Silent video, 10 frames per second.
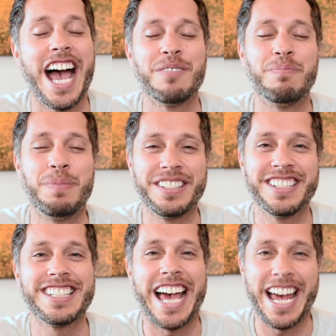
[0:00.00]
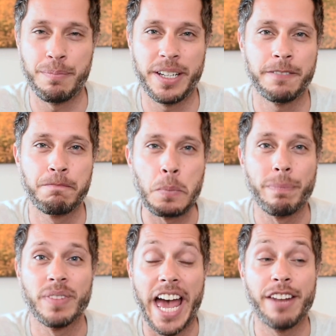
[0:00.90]
and business admin.
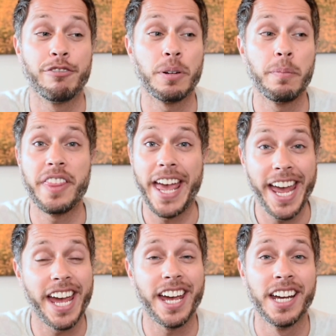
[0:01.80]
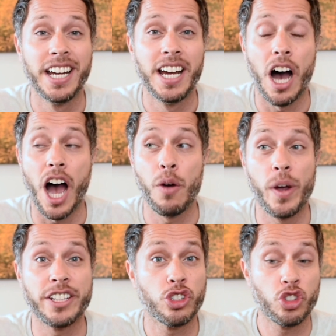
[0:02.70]
And from there, I
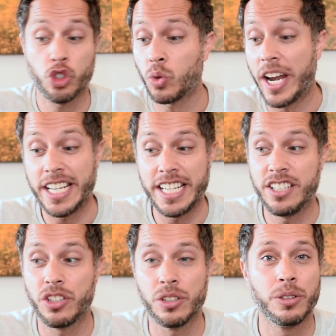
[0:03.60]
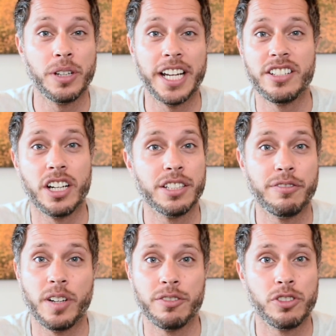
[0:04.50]
went straight into a
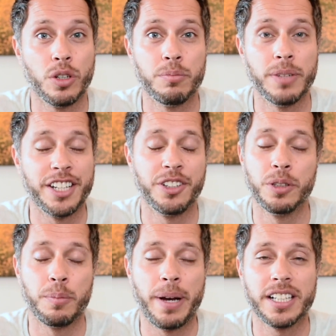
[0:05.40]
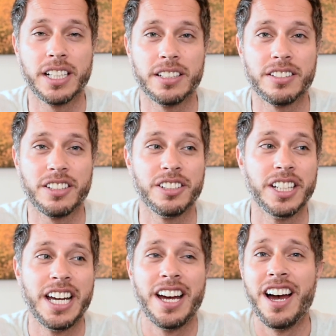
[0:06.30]
9-to-5 job at Hewlett Packard. So
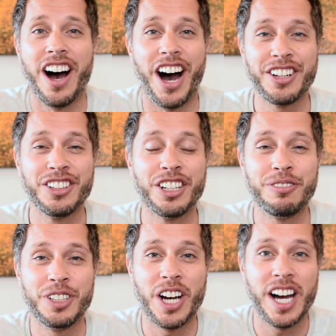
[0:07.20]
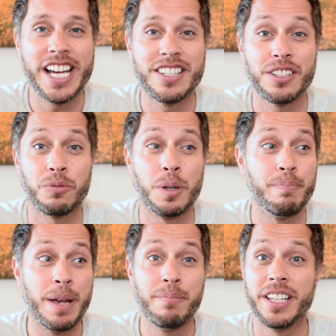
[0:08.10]
I don't know if you guys
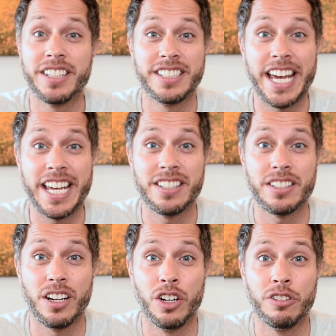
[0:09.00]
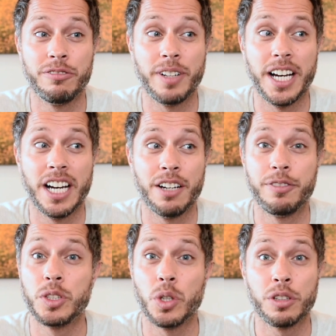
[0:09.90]
remember the days of
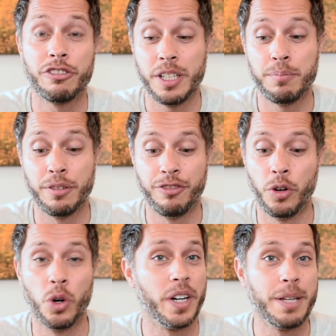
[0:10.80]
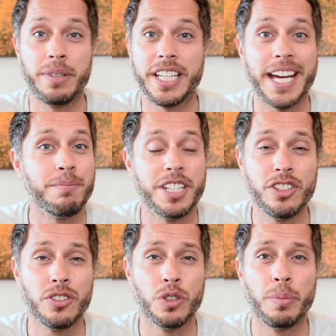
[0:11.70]
photography before it became
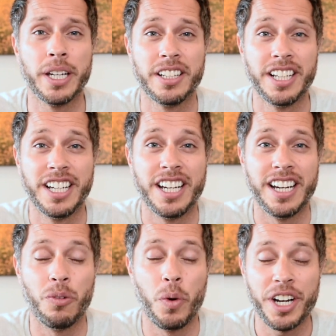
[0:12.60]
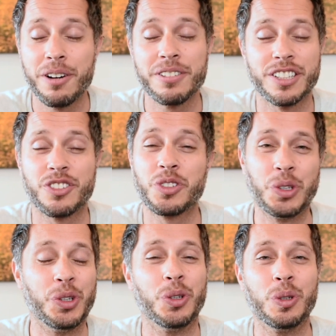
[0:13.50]
digital, but when I was at
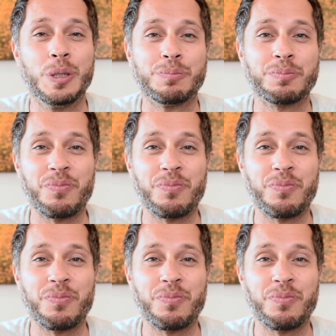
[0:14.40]
school,